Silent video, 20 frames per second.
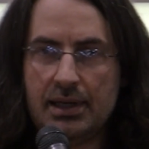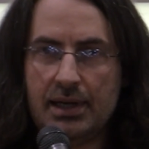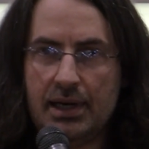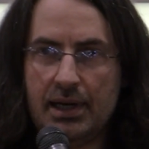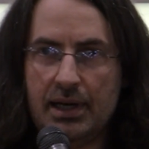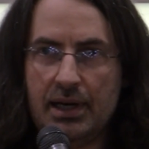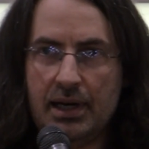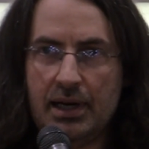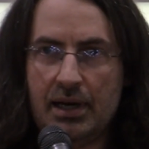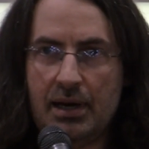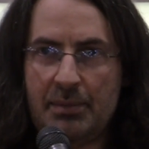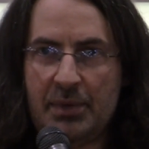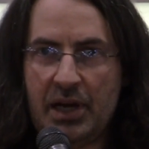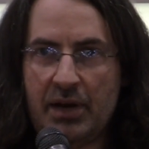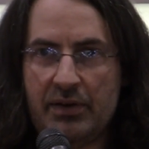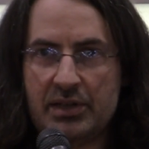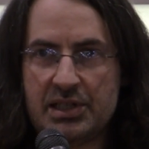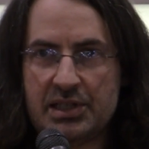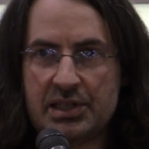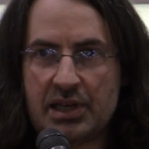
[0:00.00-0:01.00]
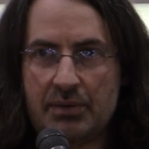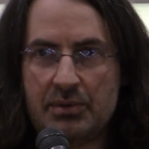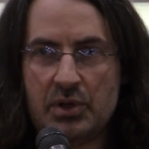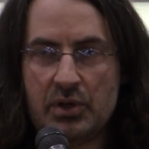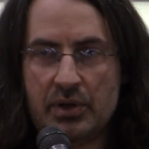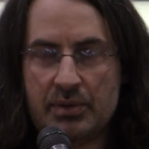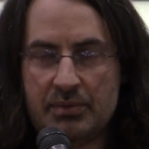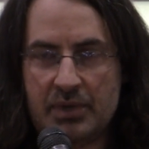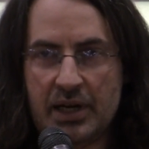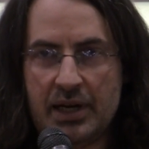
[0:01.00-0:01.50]
Uh, uh, I mean, I, since I've
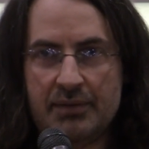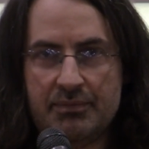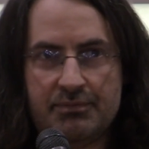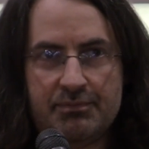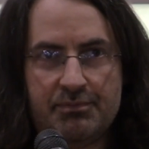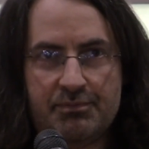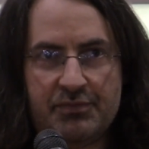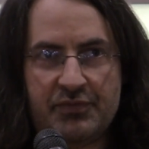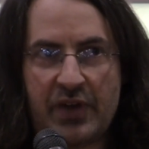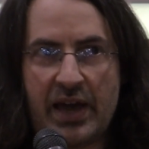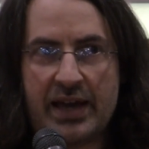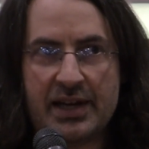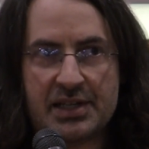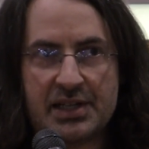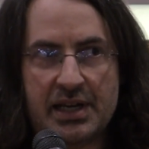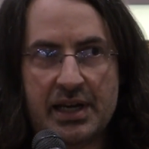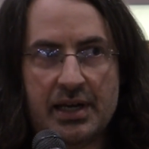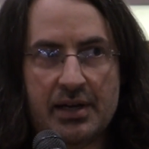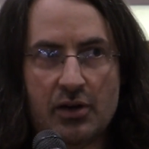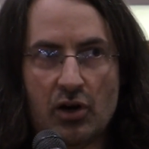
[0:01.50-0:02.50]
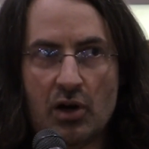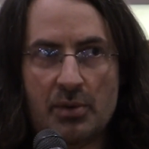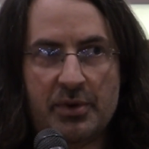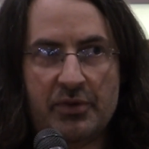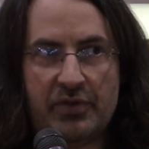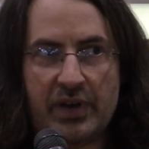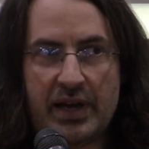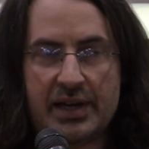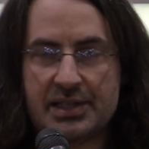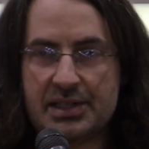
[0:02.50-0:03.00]
done, done fantasy and
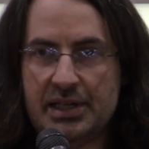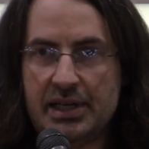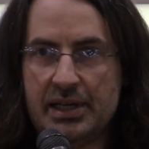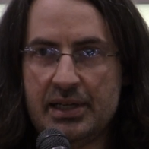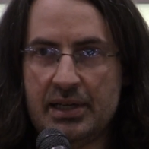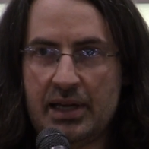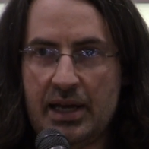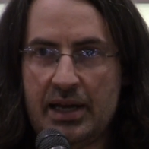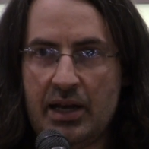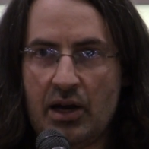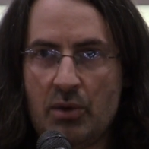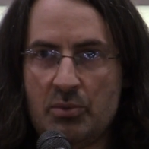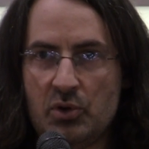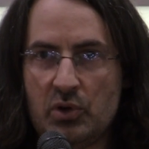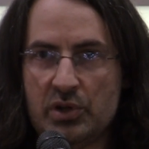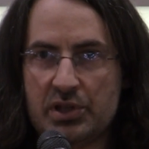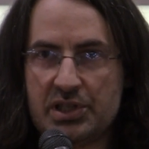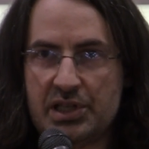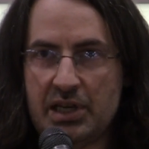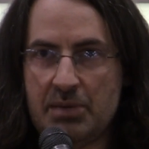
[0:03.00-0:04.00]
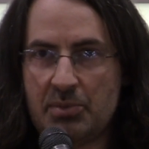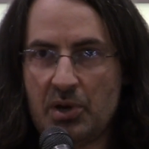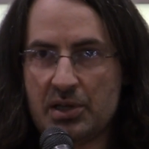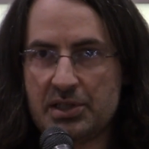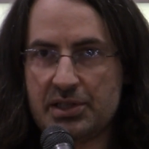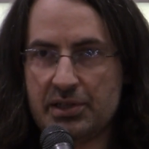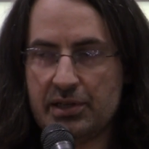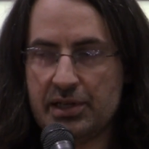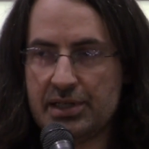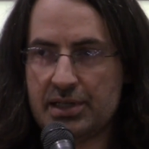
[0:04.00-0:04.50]
urban fantasy, and, and now I'm doing a
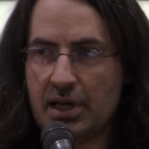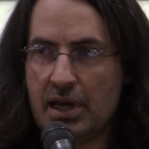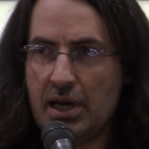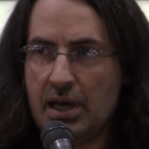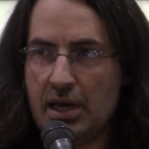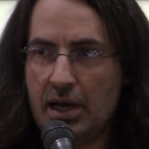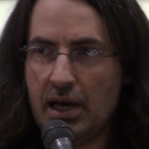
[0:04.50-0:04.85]
steampunk series.